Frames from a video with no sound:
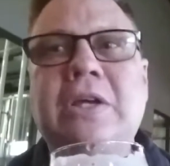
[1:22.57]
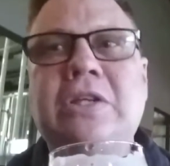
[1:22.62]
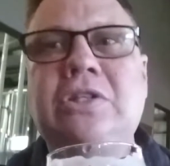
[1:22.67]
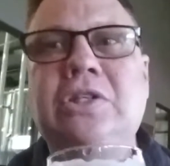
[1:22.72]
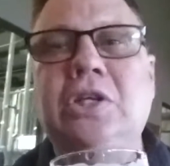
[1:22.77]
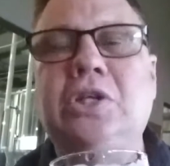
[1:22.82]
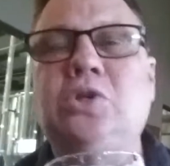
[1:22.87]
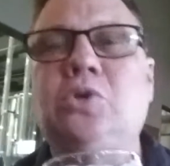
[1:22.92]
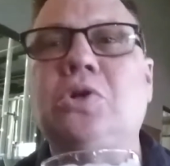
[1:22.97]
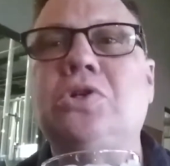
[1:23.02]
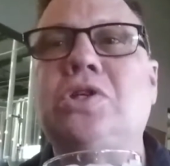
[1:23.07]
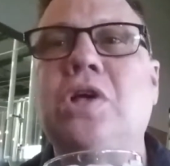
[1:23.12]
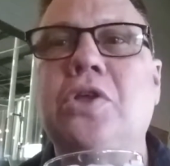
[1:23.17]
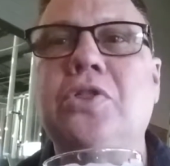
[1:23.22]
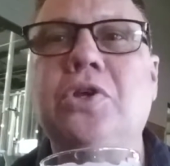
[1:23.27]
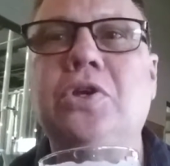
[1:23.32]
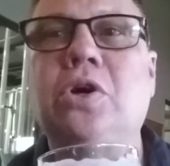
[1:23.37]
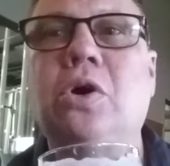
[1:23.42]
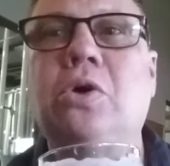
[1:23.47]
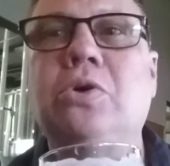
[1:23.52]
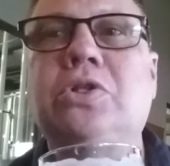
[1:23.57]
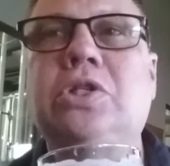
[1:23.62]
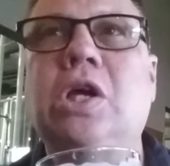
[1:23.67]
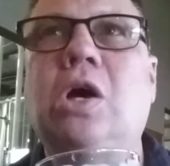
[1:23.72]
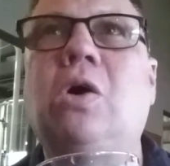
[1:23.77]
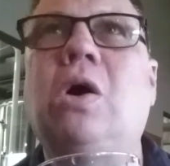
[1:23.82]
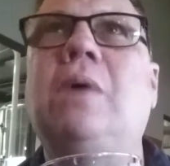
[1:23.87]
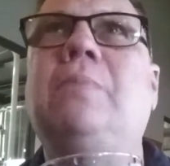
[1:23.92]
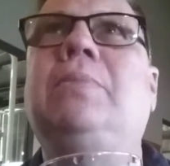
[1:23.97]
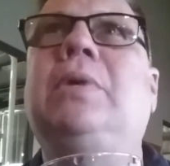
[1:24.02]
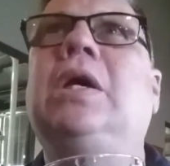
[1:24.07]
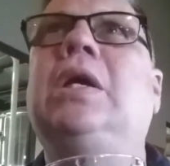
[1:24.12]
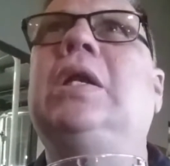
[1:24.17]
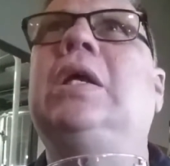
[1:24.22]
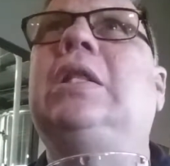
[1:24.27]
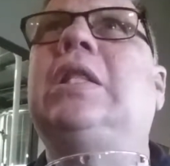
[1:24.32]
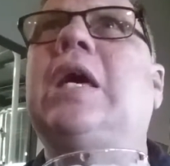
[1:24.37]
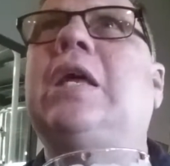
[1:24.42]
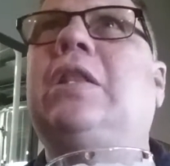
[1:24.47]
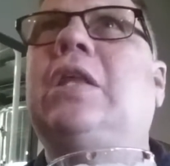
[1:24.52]
of big citrus on the nose though. I'm
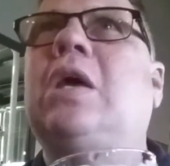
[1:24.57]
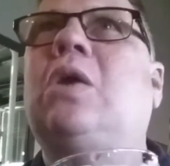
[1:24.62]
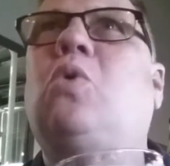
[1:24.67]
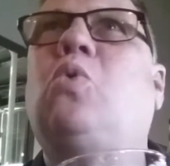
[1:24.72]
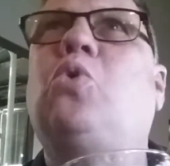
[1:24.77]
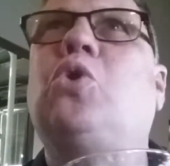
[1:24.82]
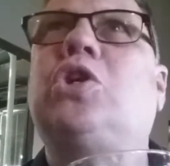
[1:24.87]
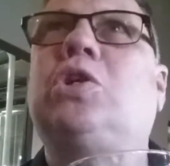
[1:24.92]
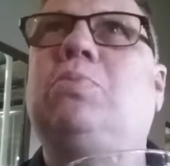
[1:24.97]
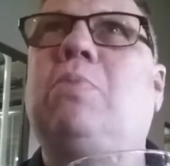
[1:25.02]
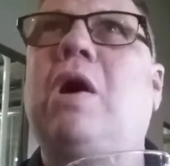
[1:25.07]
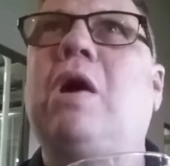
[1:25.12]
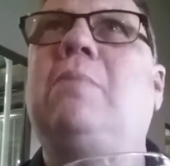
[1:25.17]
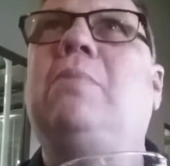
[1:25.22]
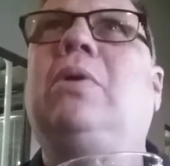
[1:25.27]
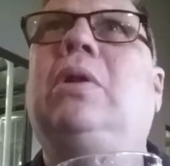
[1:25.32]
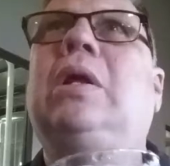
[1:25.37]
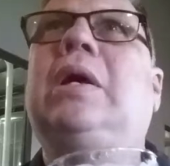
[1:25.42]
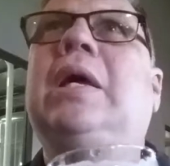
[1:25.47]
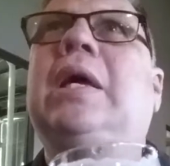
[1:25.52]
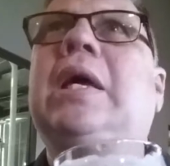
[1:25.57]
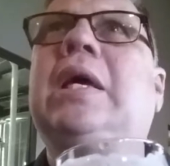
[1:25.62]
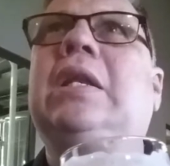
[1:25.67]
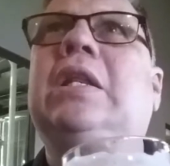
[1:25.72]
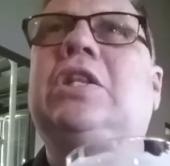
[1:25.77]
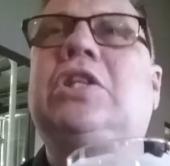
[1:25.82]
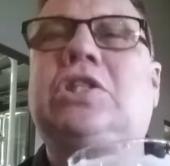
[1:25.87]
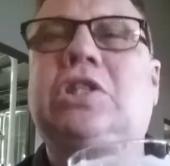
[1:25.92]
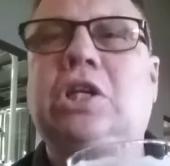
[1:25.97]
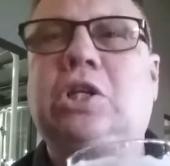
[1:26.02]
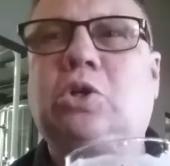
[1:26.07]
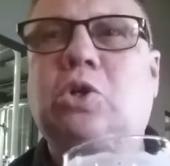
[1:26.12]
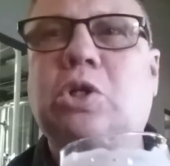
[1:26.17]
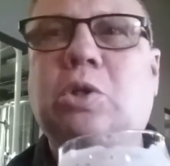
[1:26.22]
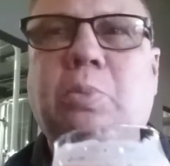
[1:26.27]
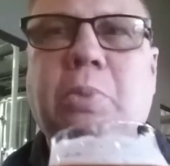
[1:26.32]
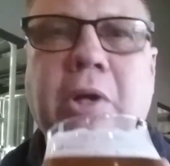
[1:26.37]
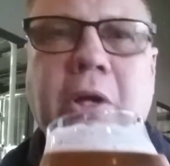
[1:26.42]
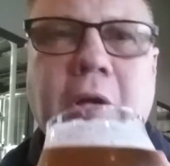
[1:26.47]
getting that, that orange marmalade and the citrus